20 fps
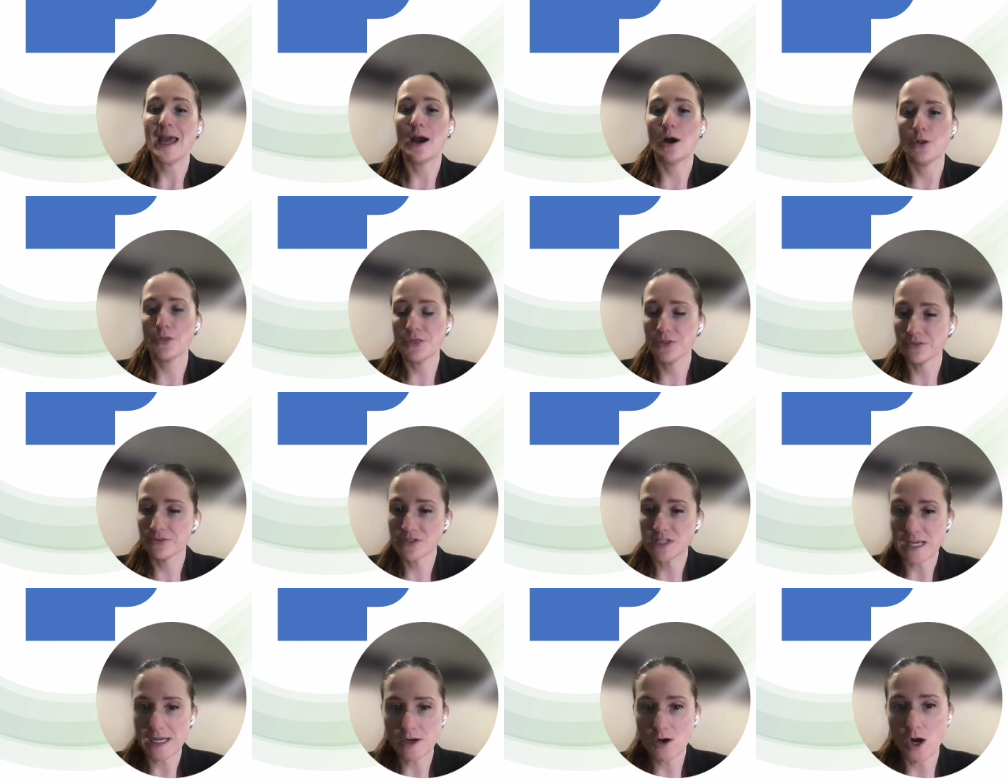the health
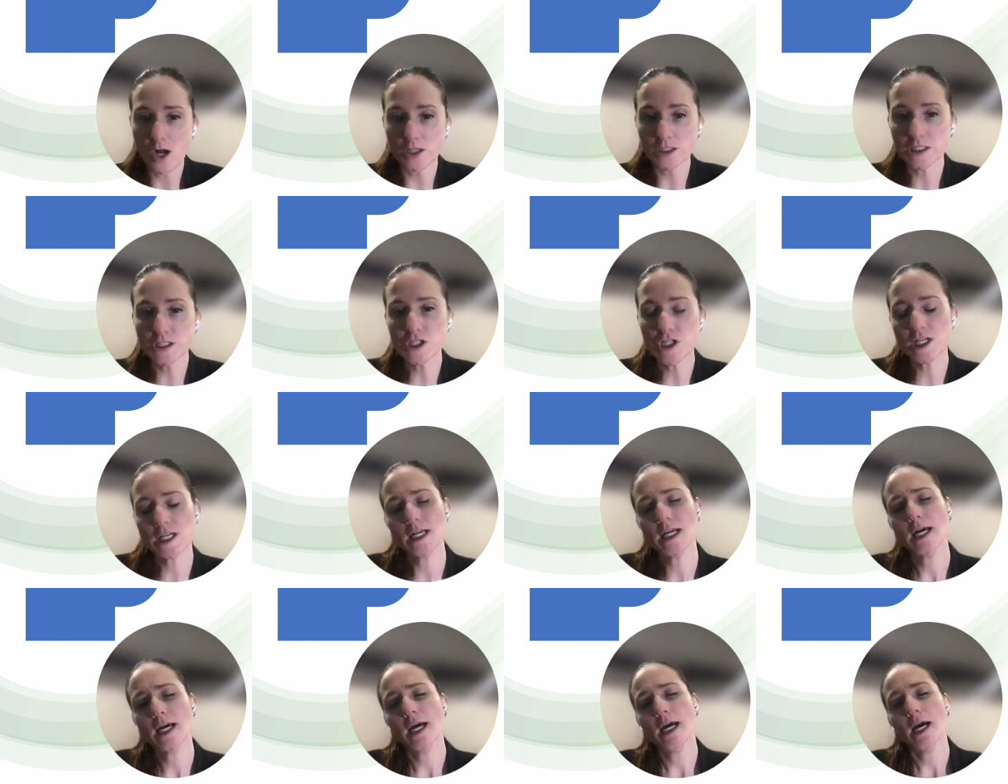of
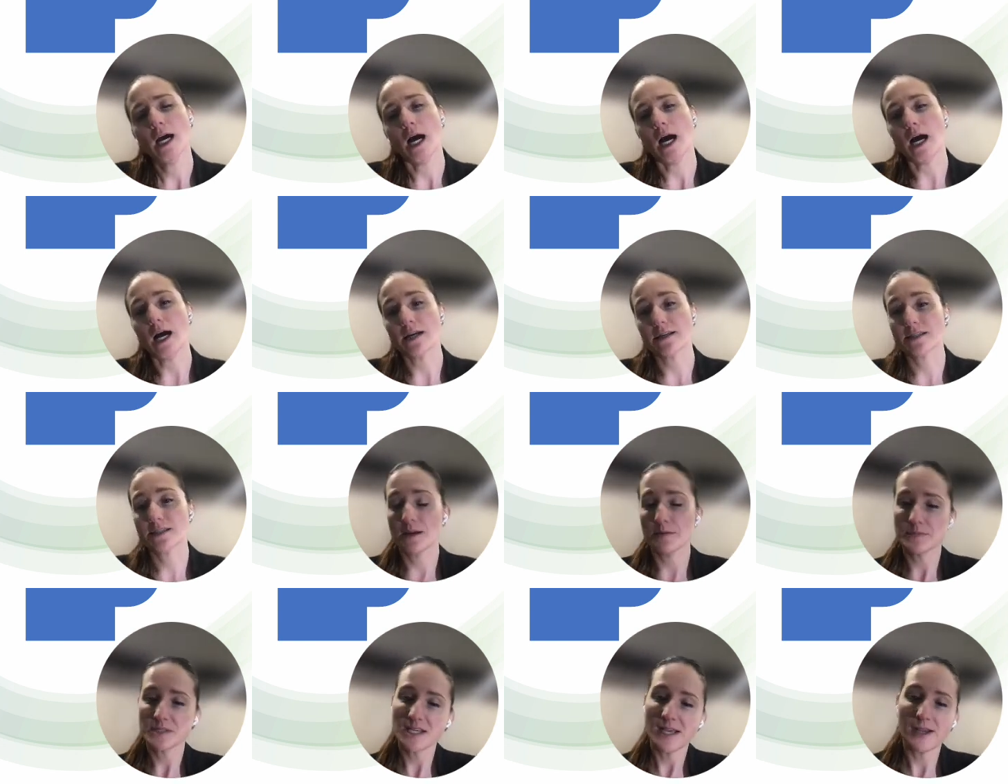psychology.
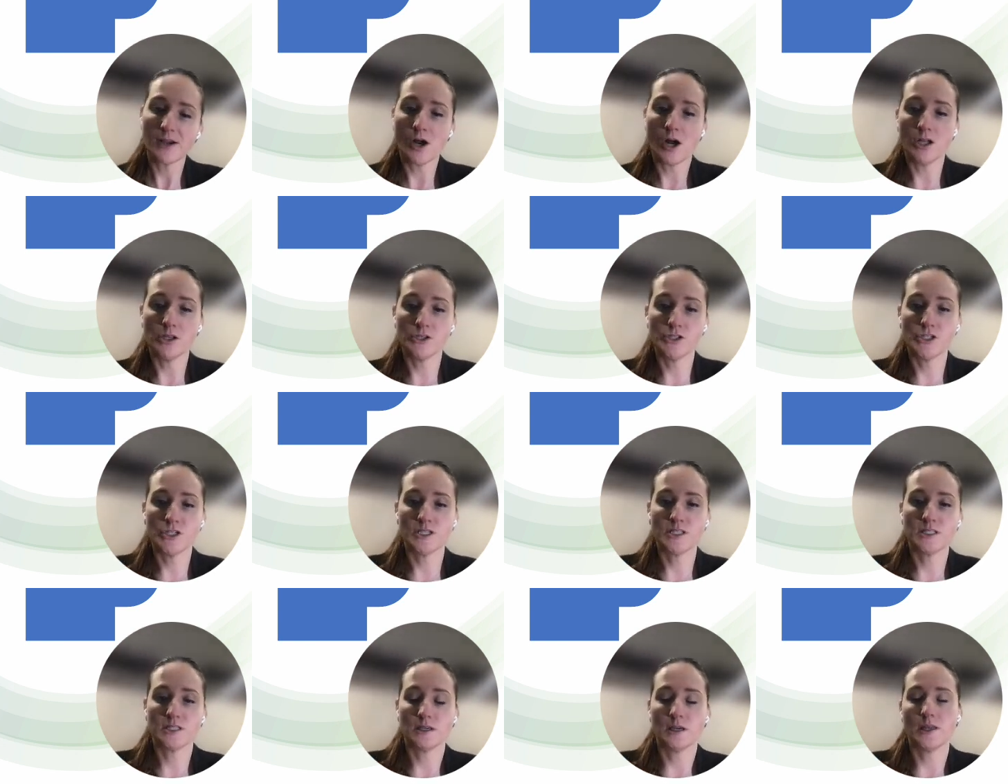Some
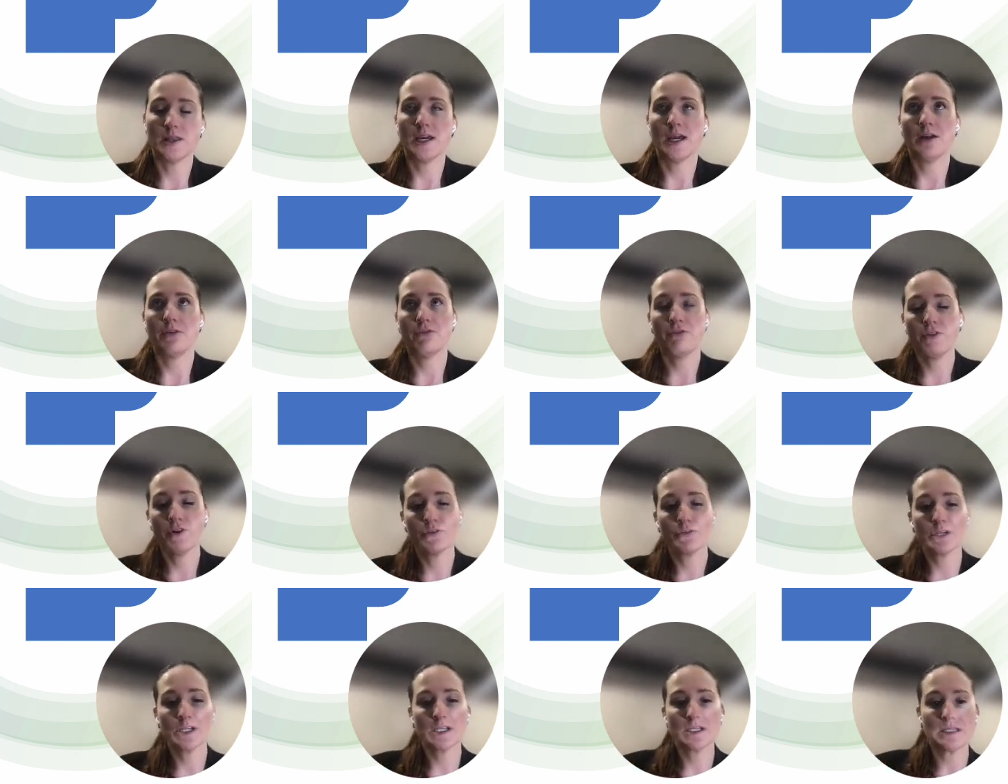psychologists that
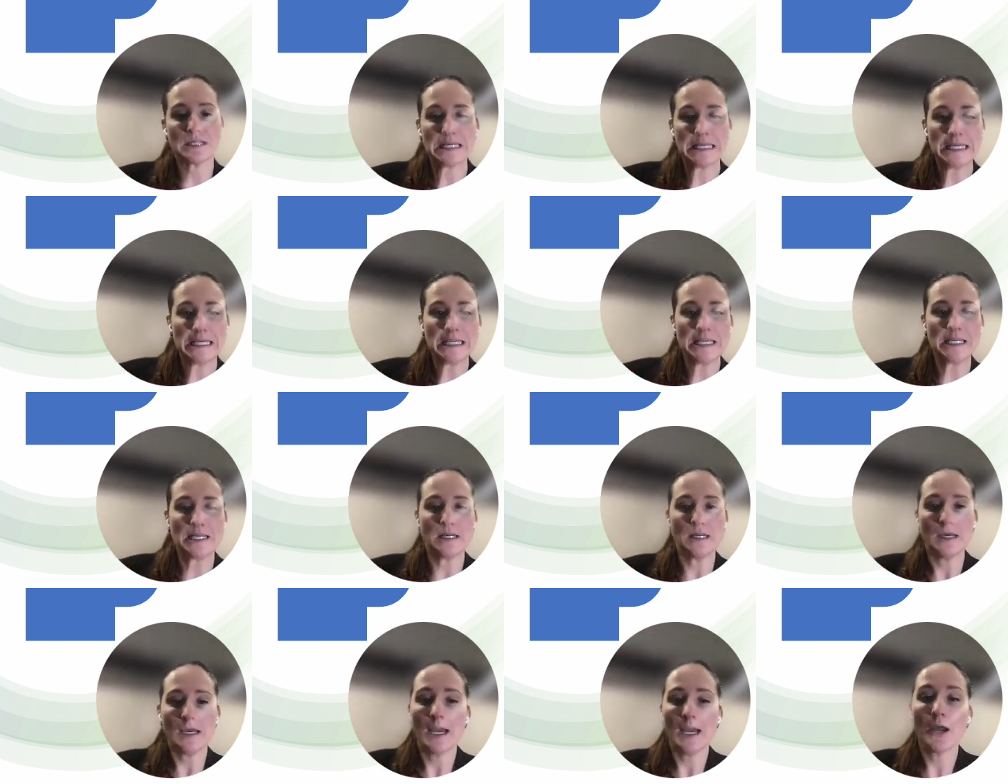focus
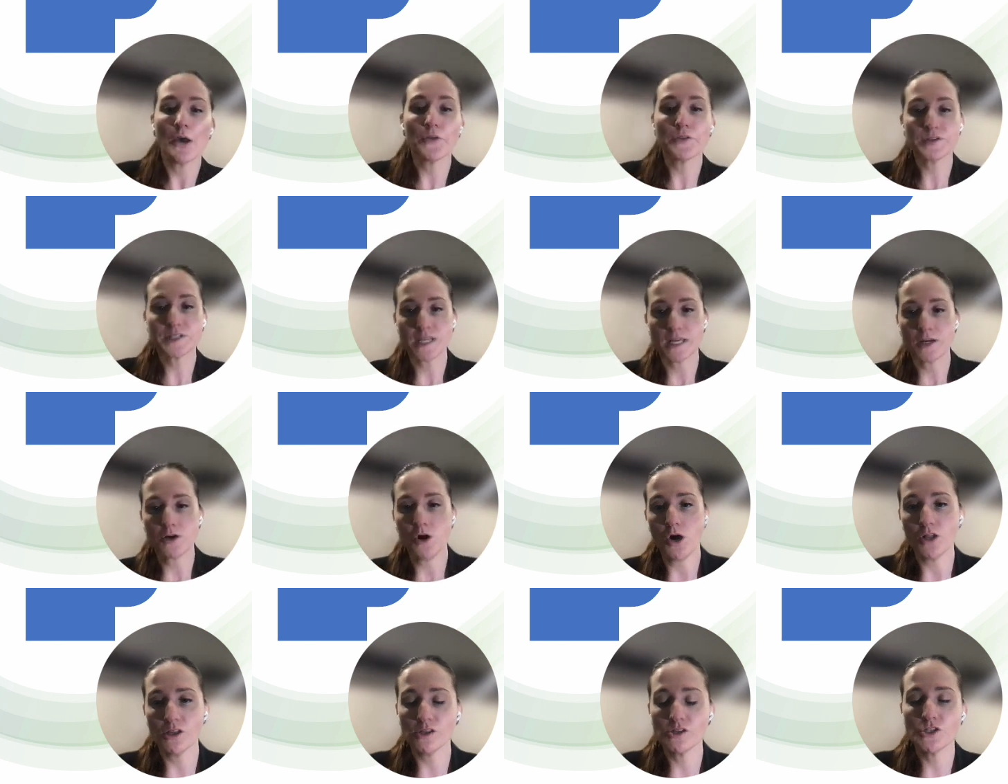in health
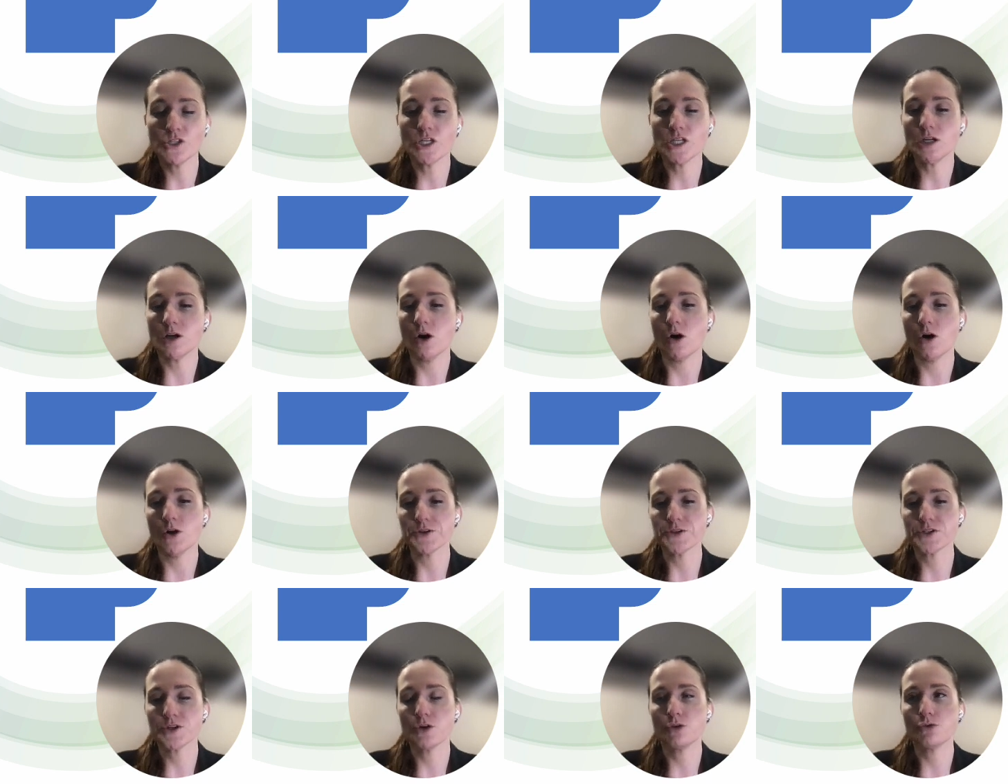psychology
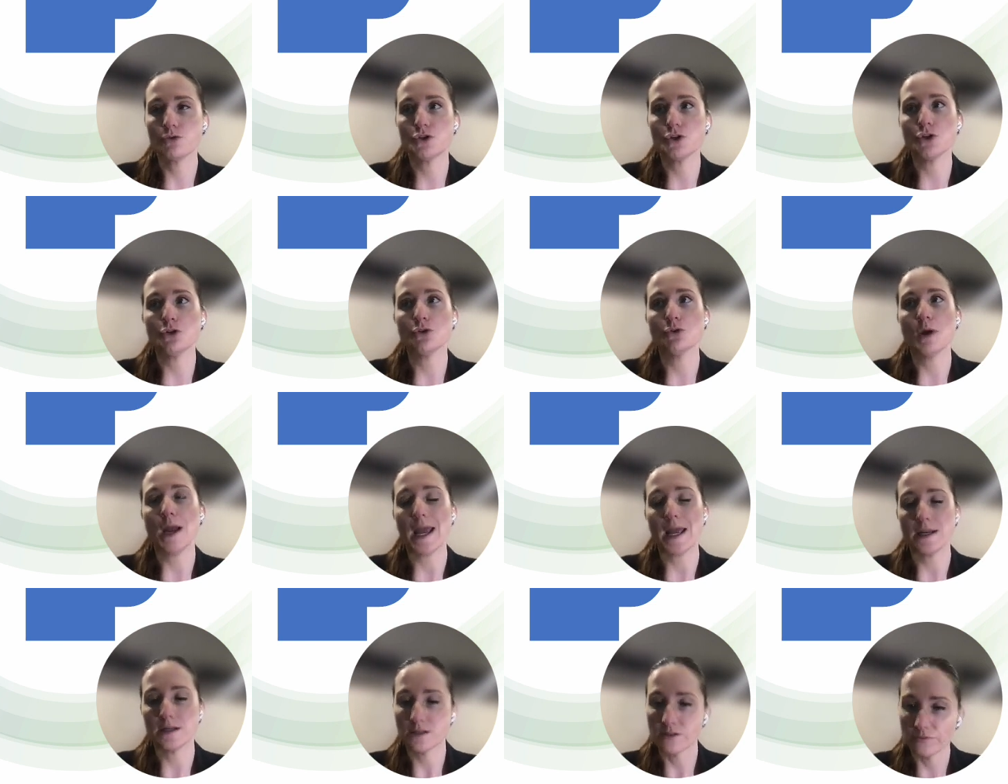also
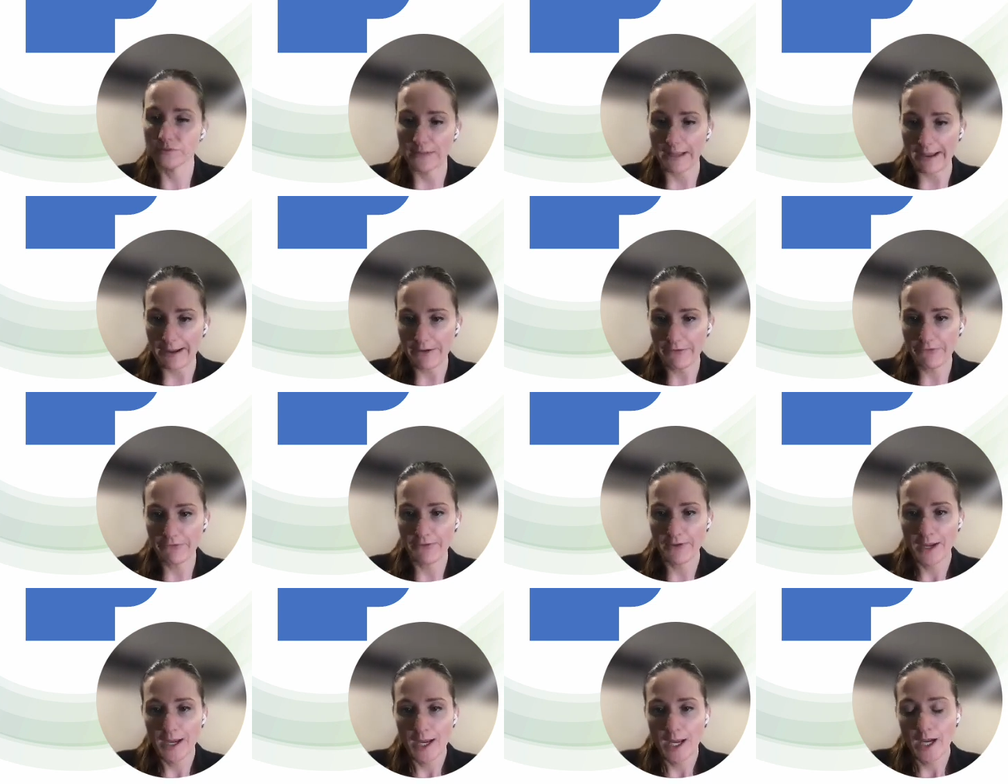do end of
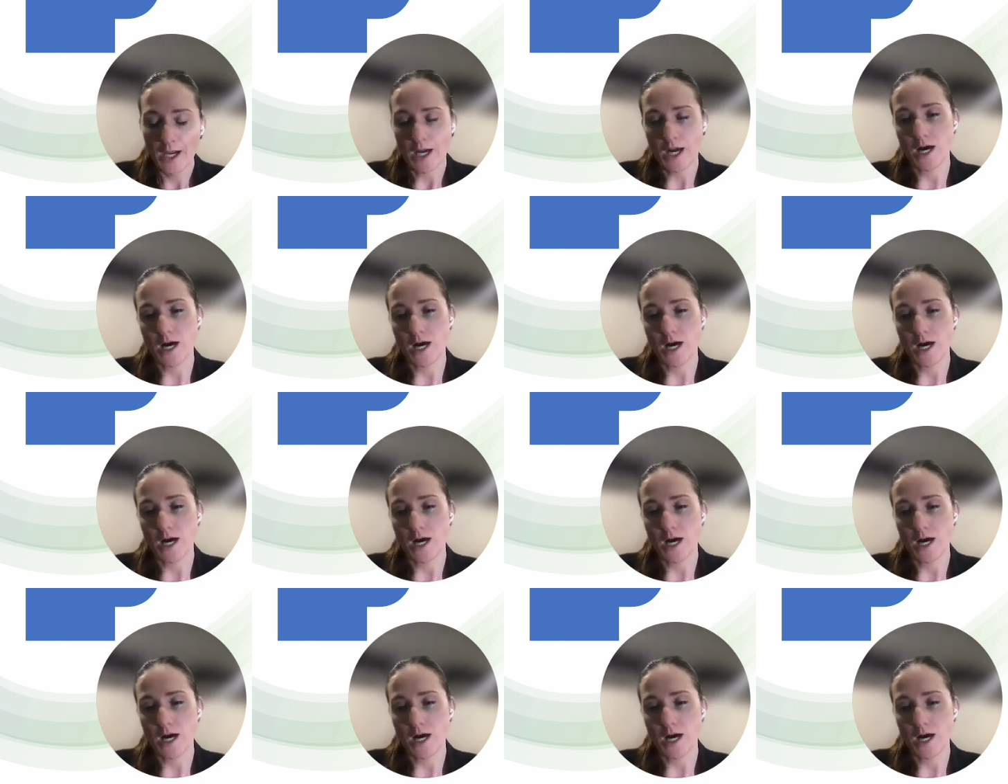life,